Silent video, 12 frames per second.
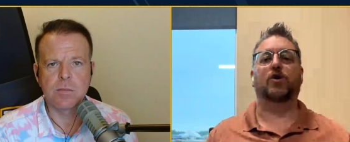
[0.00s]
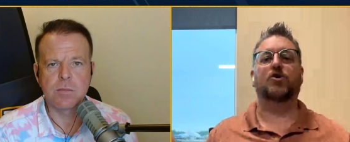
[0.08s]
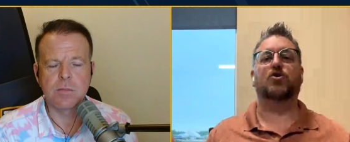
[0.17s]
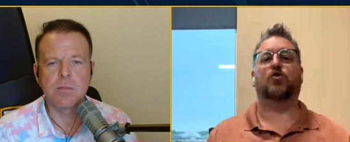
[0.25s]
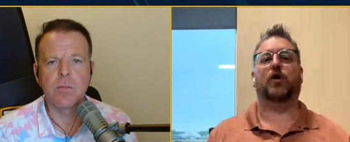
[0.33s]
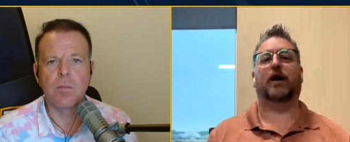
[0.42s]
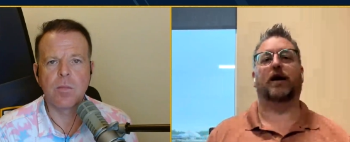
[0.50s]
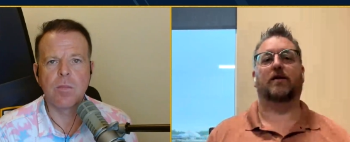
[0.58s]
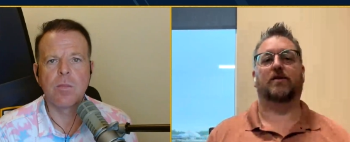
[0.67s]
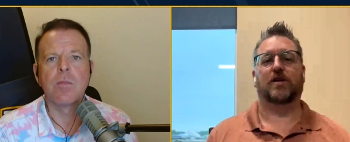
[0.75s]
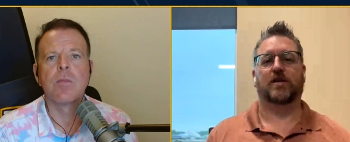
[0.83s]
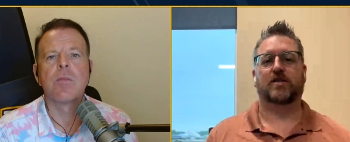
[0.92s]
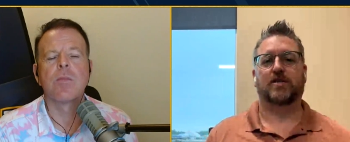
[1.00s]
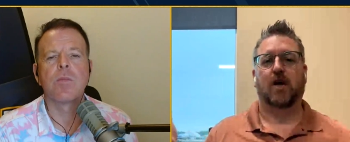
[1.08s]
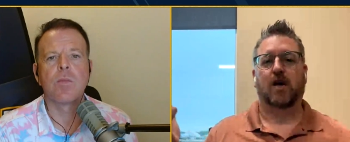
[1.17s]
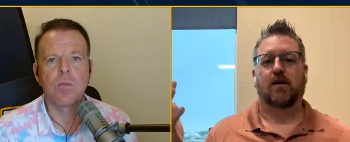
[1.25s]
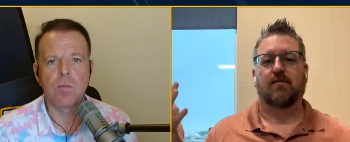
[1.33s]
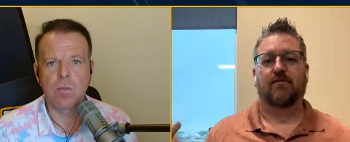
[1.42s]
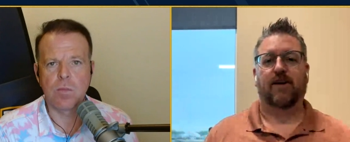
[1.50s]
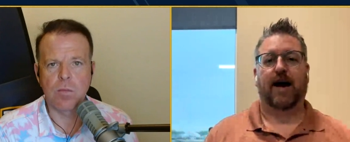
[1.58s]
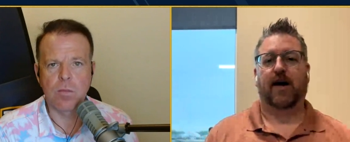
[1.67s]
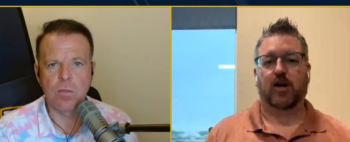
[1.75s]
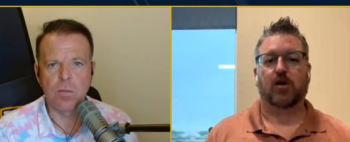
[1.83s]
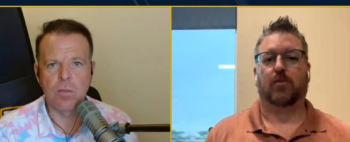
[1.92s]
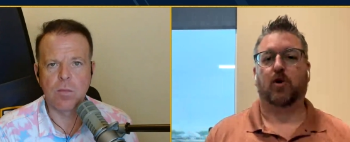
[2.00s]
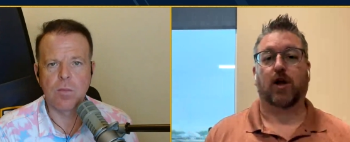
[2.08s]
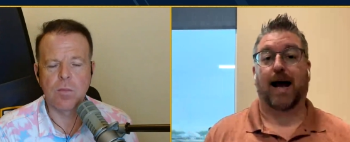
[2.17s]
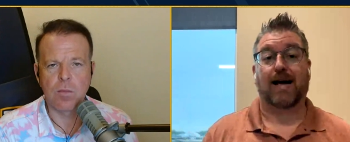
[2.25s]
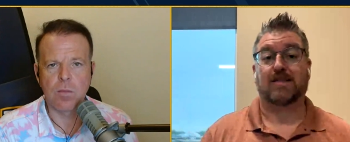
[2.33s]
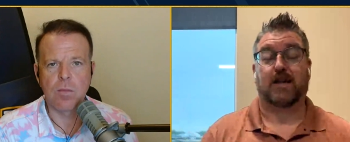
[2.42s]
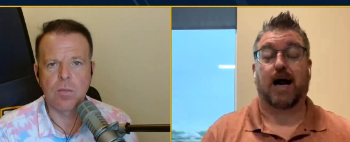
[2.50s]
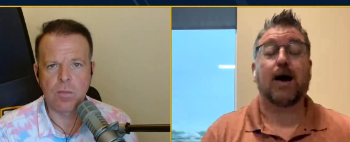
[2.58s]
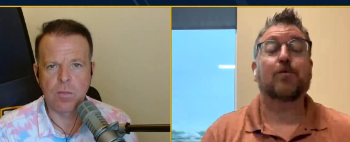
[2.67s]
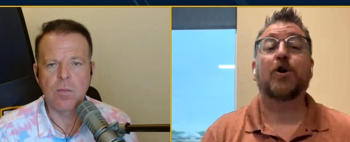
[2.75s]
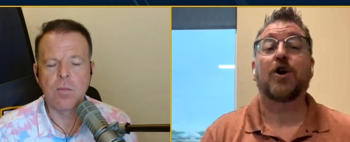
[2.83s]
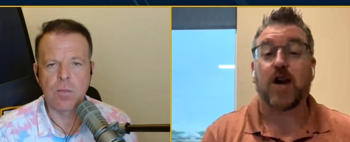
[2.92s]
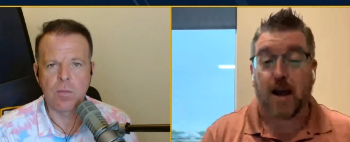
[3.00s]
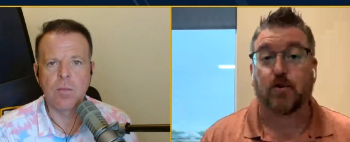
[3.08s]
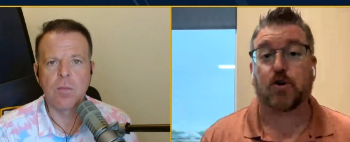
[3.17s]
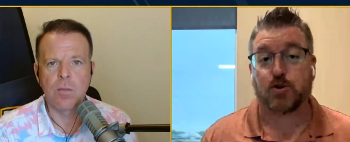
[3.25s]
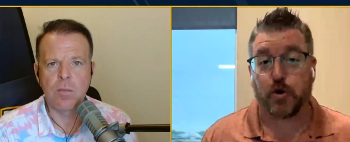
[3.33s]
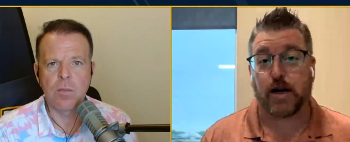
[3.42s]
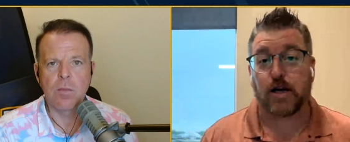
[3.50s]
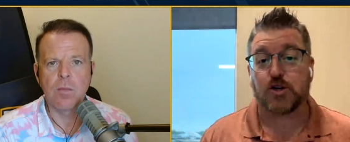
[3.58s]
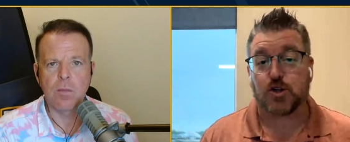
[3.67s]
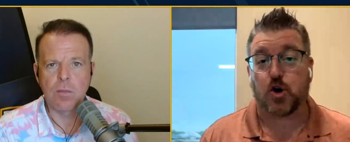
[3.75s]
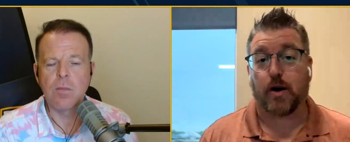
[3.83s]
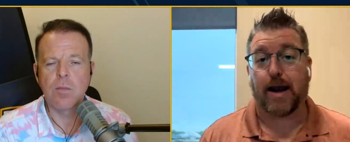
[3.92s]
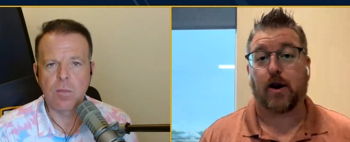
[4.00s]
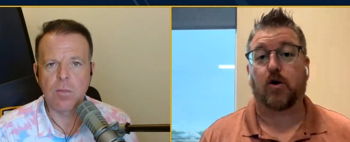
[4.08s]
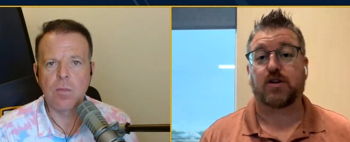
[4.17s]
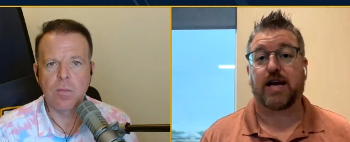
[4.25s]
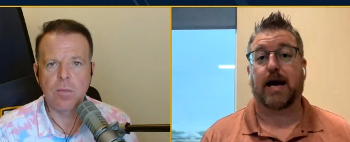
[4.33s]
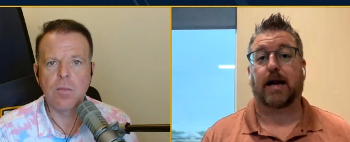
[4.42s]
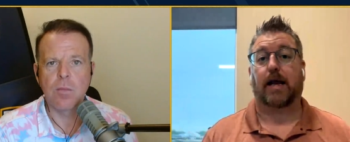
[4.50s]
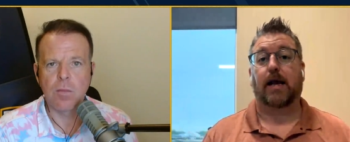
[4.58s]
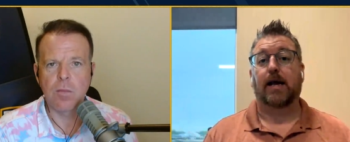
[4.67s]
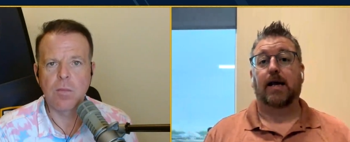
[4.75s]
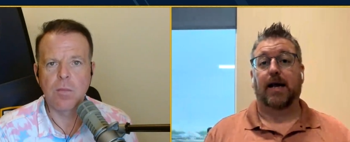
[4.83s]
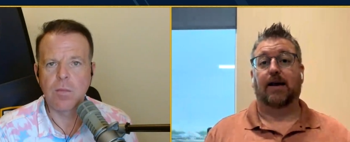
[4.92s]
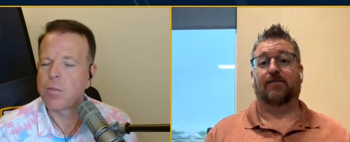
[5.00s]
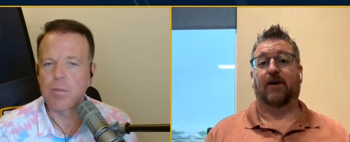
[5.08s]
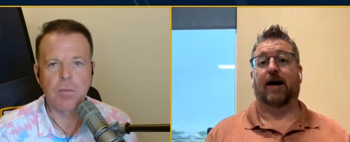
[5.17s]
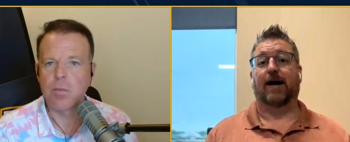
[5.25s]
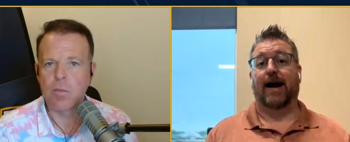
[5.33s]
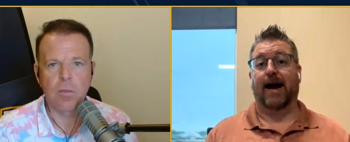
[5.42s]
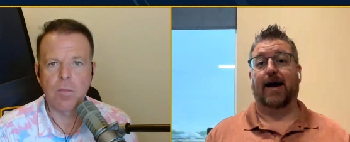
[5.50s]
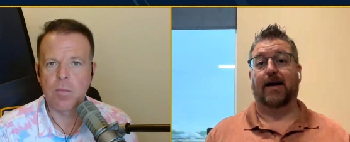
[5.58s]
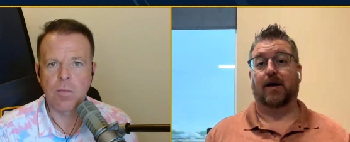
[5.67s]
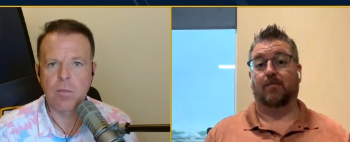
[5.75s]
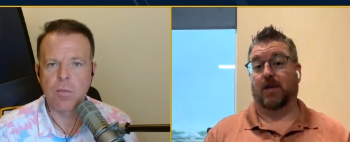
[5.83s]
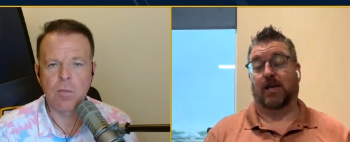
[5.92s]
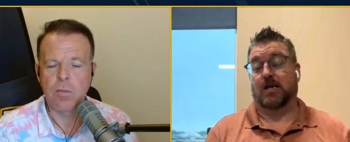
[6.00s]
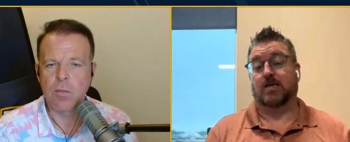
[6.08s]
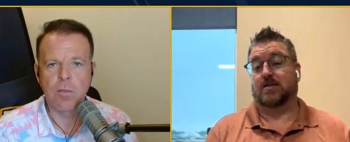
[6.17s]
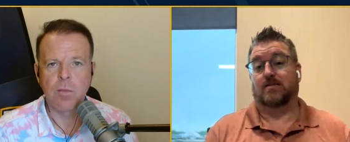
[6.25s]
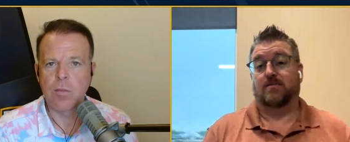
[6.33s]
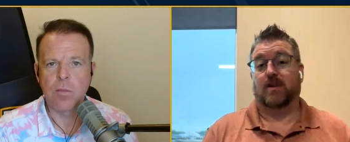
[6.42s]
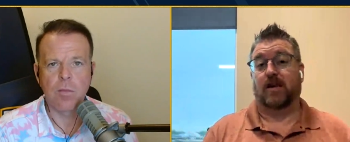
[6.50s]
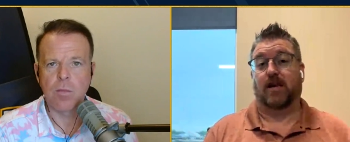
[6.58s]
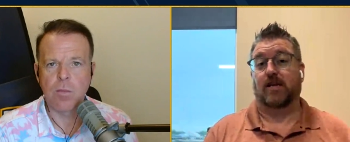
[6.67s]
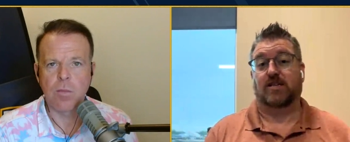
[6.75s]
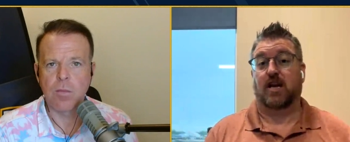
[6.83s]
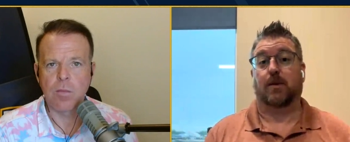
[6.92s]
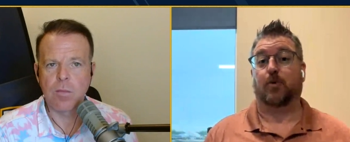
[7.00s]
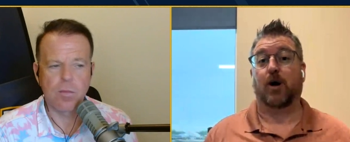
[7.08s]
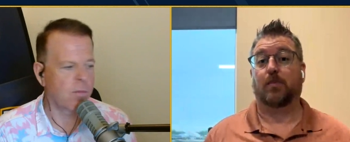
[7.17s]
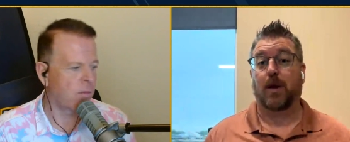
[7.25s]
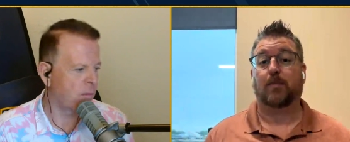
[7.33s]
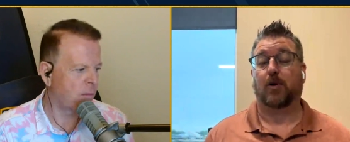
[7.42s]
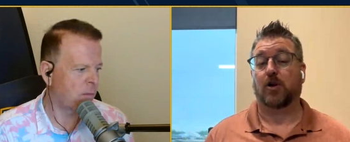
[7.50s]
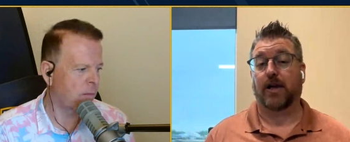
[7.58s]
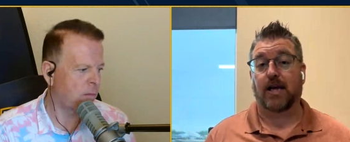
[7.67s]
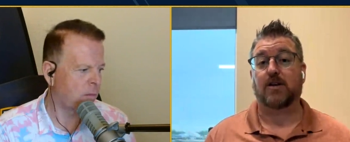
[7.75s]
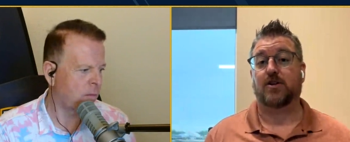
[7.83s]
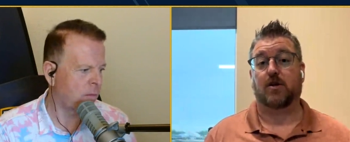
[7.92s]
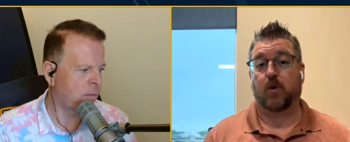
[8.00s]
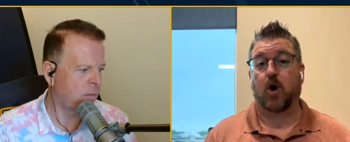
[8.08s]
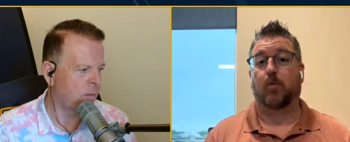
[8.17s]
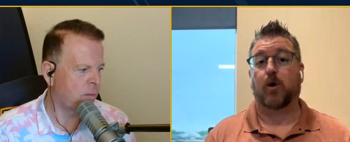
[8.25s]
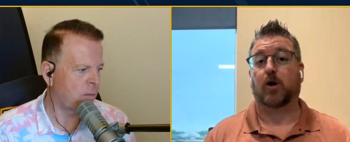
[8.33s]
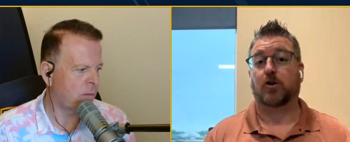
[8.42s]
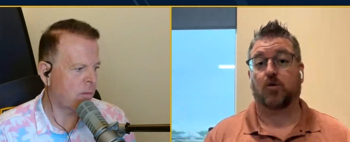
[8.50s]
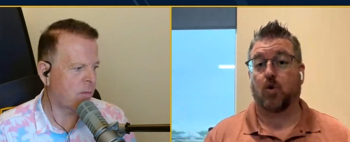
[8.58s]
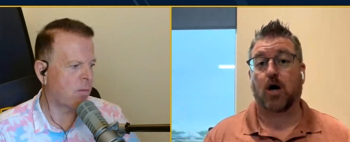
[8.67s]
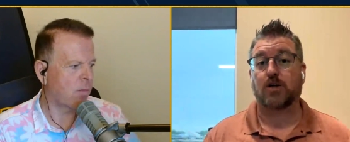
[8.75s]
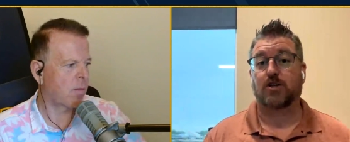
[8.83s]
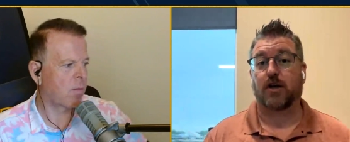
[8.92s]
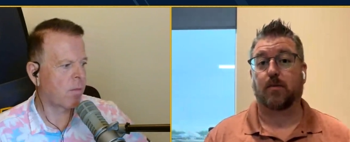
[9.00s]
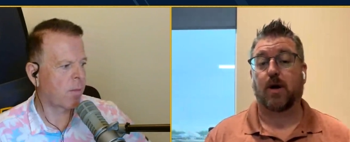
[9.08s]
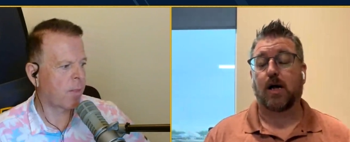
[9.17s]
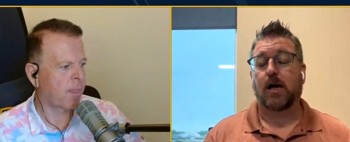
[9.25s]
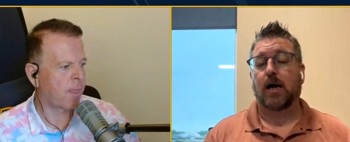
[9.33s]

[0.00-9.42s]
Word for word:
Speaker 1: would trade this valuable asset. I would never trade Shohei Ohtani if I had him, because he's going to bring people into the ballpark to watch him.